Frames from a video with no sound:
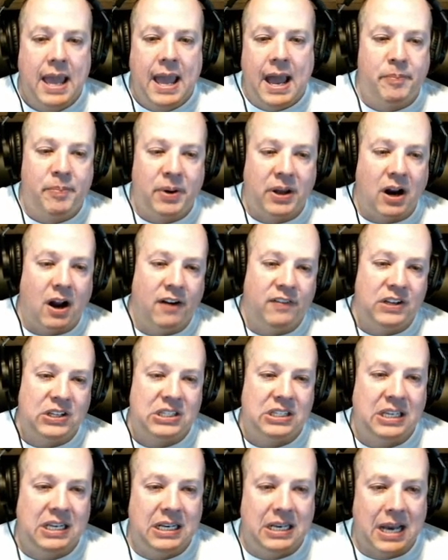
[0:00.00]
But
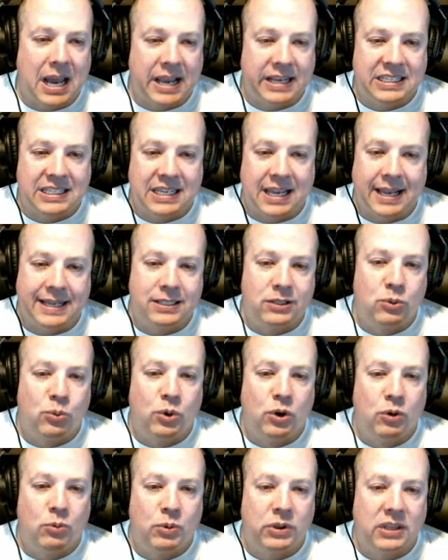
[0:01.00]
obviously nice sized
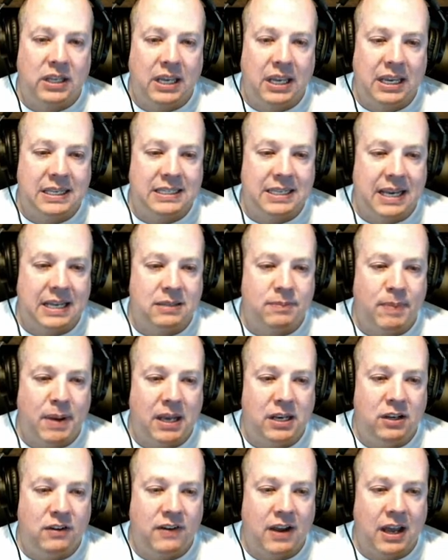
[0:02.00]
room with the king size
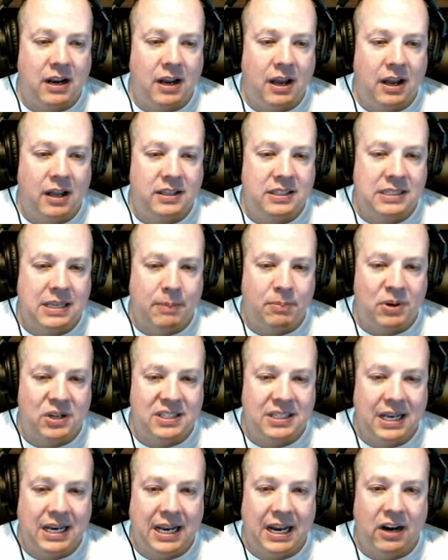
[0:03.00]
bed. You've got a separate
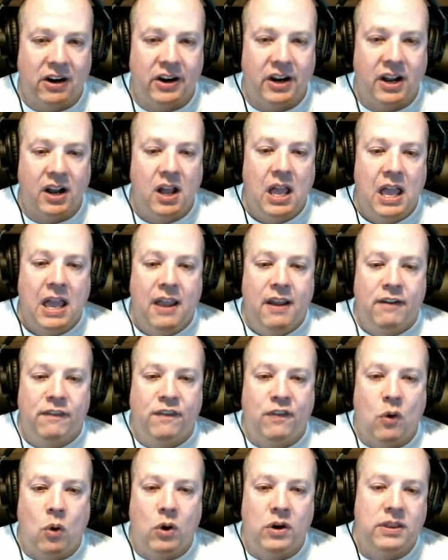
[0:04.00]
sitting area
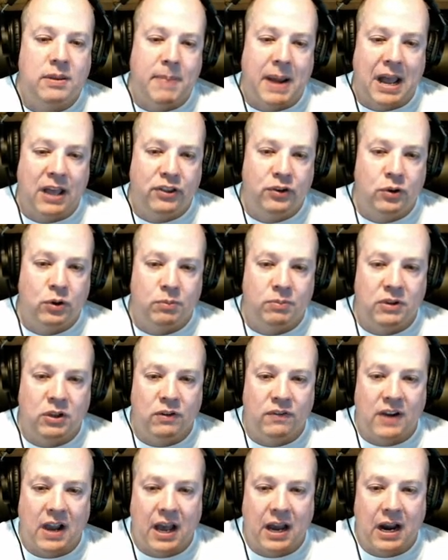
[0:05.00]
for the bathroom. You've
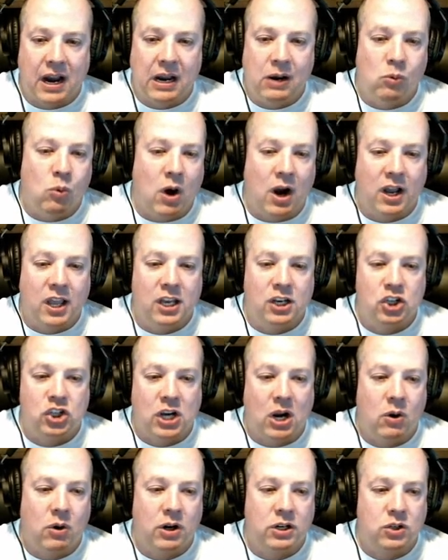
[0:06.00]
got a walk-in
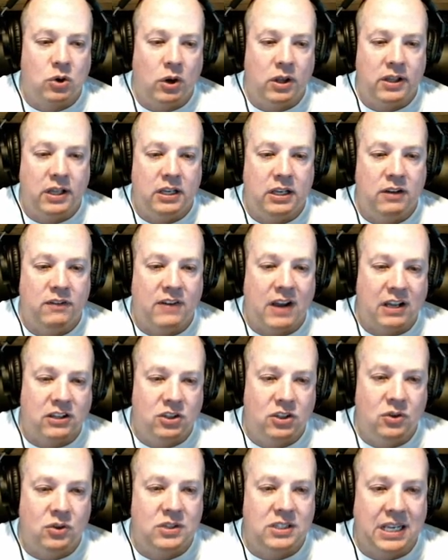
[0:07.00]
shower, a toilet. You've got
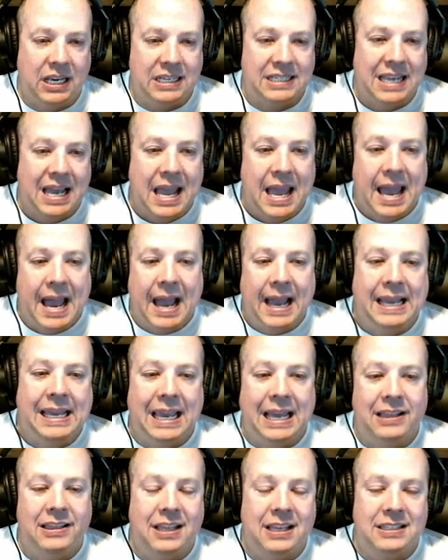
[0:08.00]
two sinks.
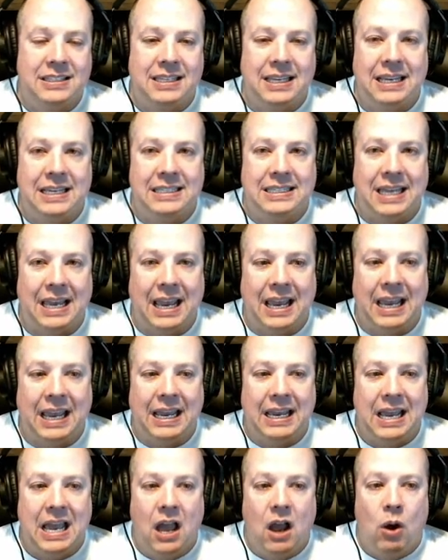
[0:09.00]
Again, this is
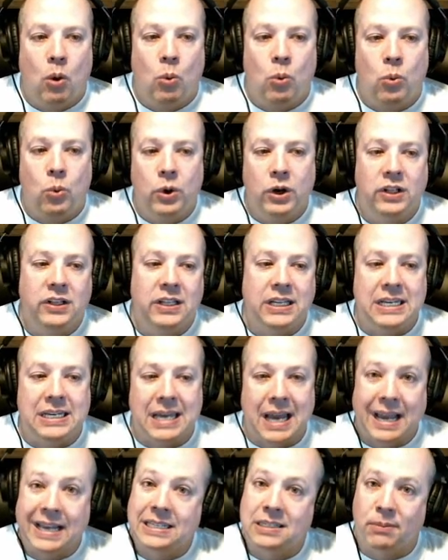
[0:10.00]
a really
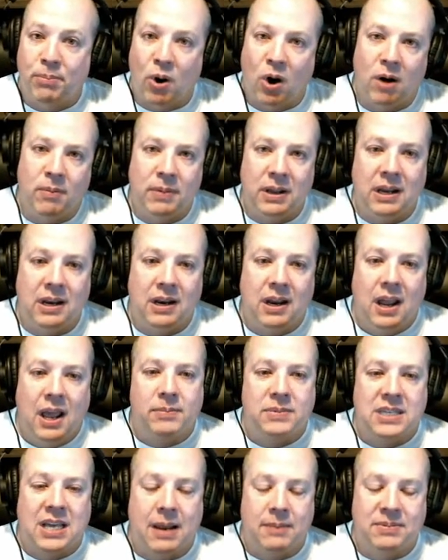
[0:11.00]
nice apartment
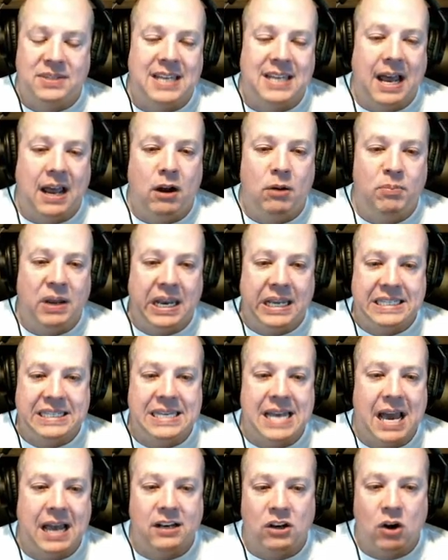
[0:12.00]
type style, but it's
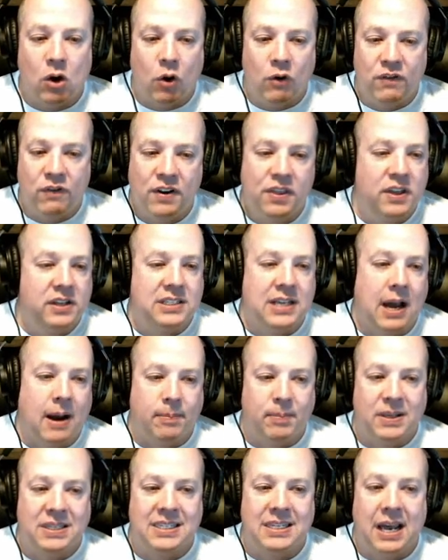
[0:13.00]
not over the top.
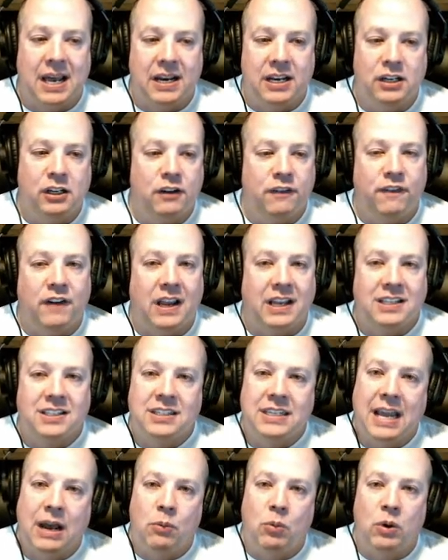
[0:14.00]
It's not in your face.
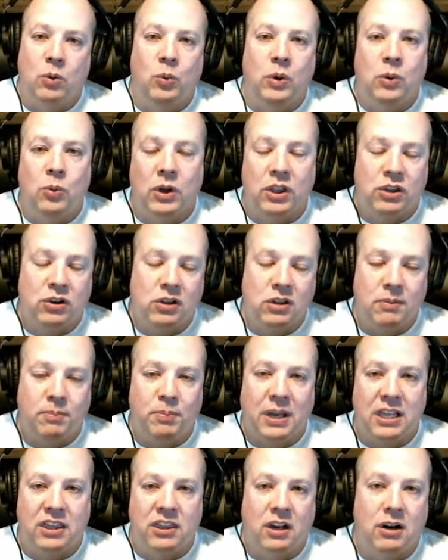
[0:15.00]
Now, when we went through the
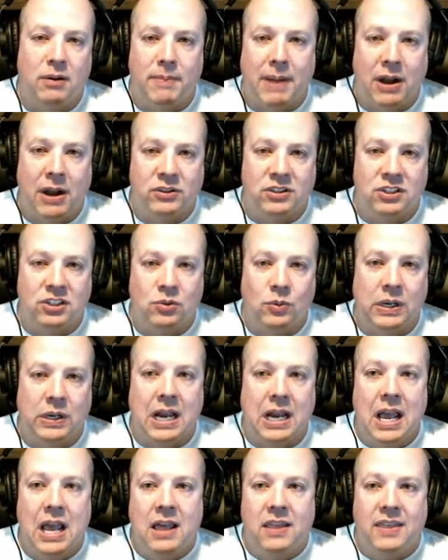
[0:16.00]
Big Thunder Mountain Suite,
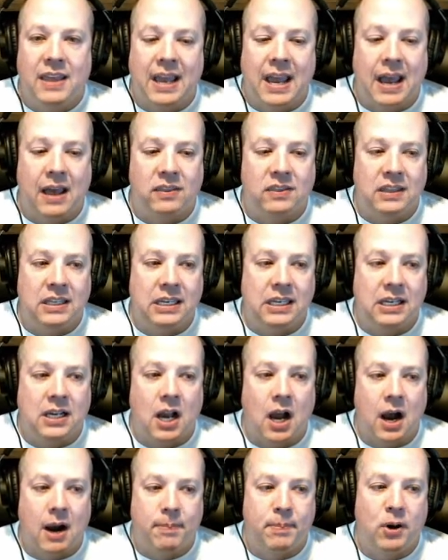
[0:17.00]
they had the
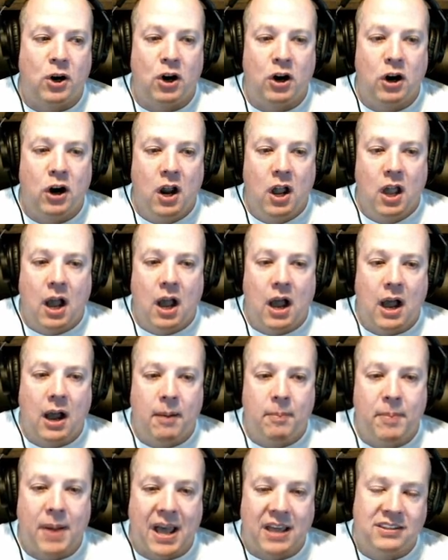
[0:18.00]
copper
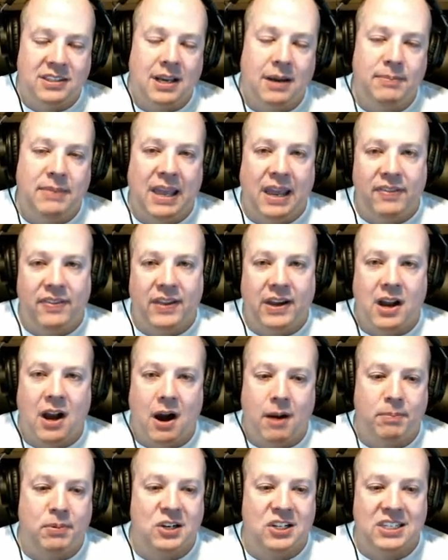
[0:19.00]
bathtub. They had the
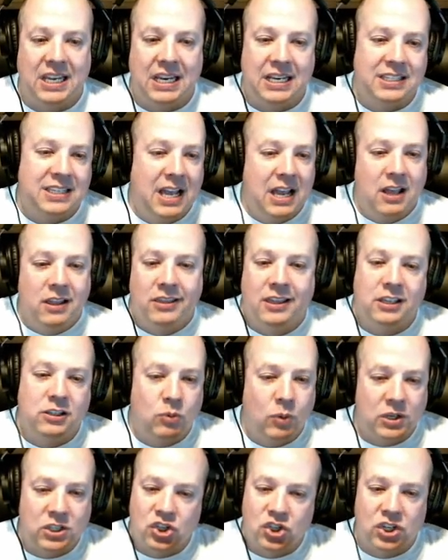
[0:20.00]
copper sinks. This
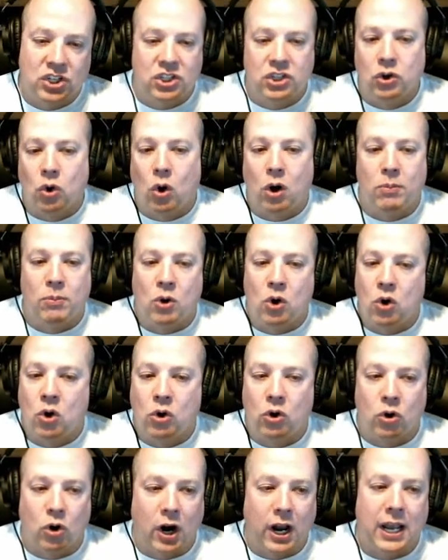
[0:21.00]
one's just normal
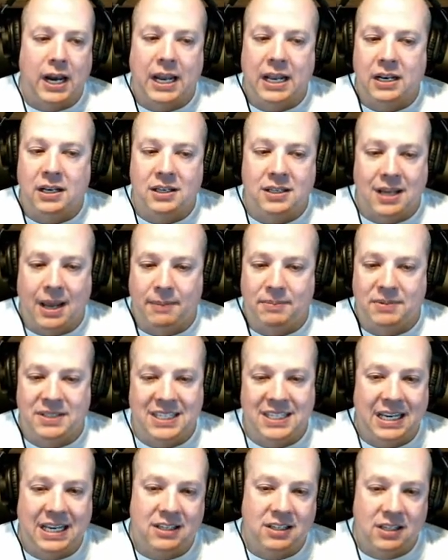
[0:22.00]
granite type
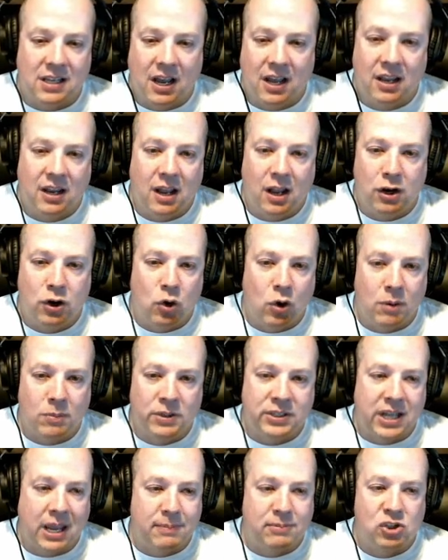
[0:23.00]
sinks, a normal
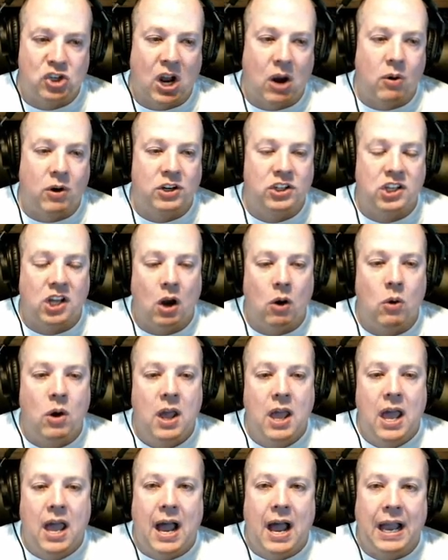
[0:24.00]
type shower. So
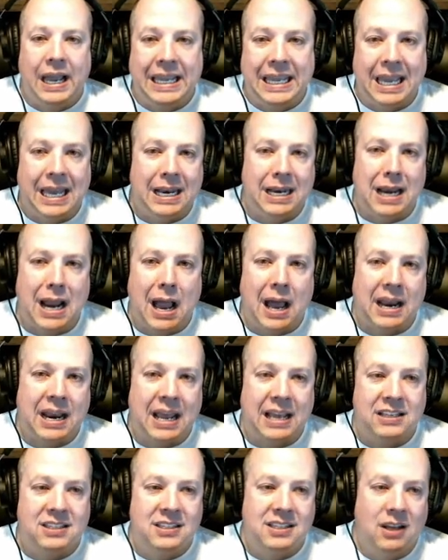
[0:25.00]
again, not
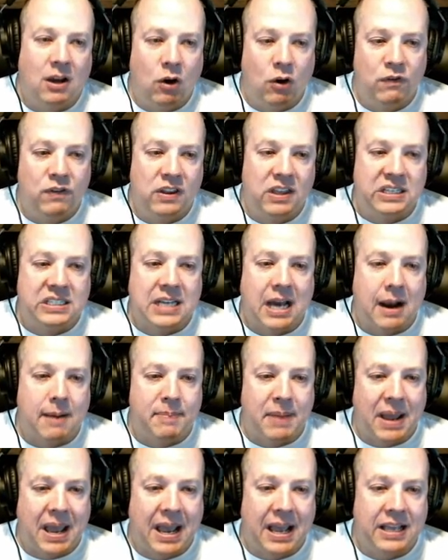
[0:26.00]
as over the top
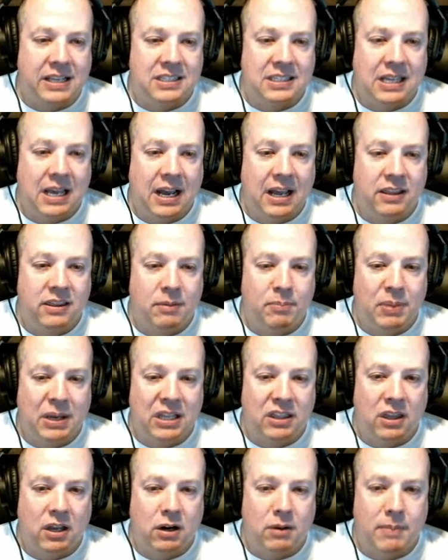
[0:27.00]
as the Big
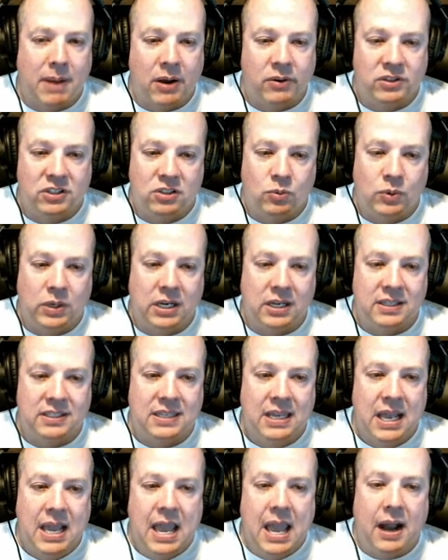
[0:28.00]
Thunder Mountain Suite is.
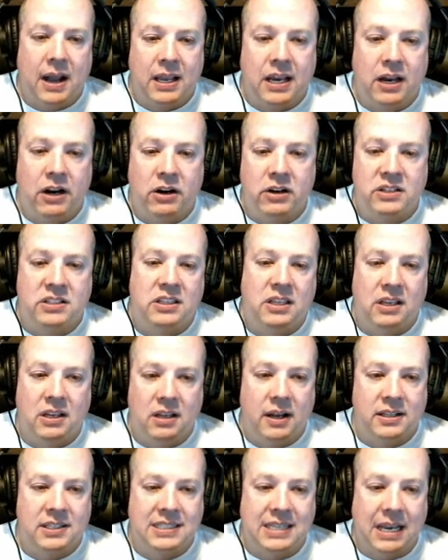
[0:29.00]
Here is the
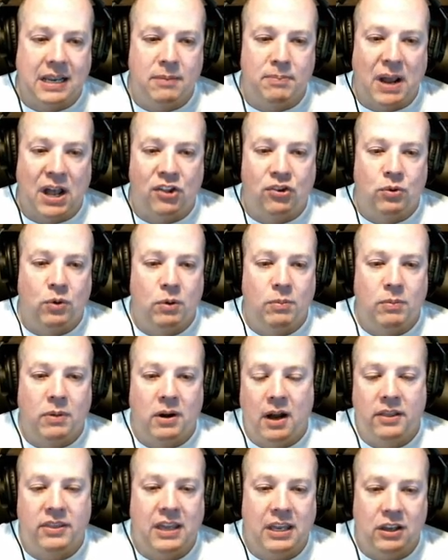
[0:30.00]
second bathroom
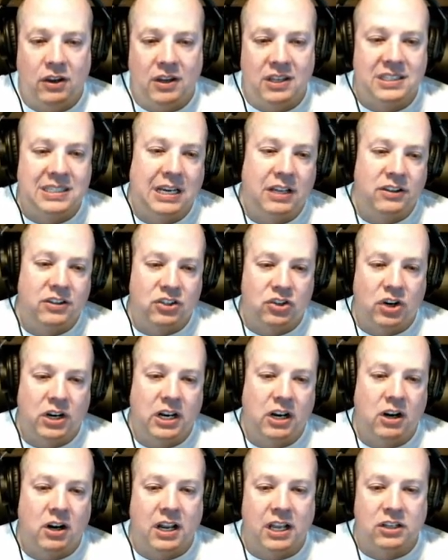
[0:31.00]
that you can see on the screen
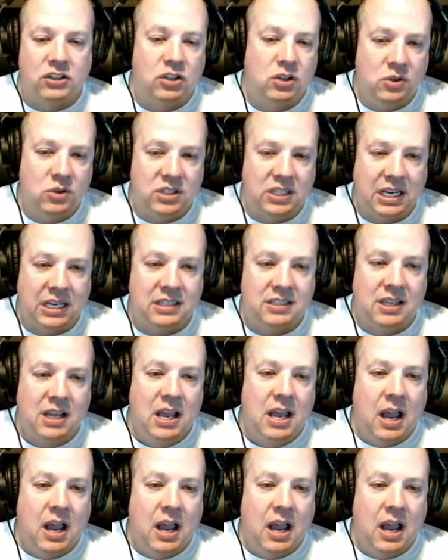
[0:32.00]
here. Again, two sinks.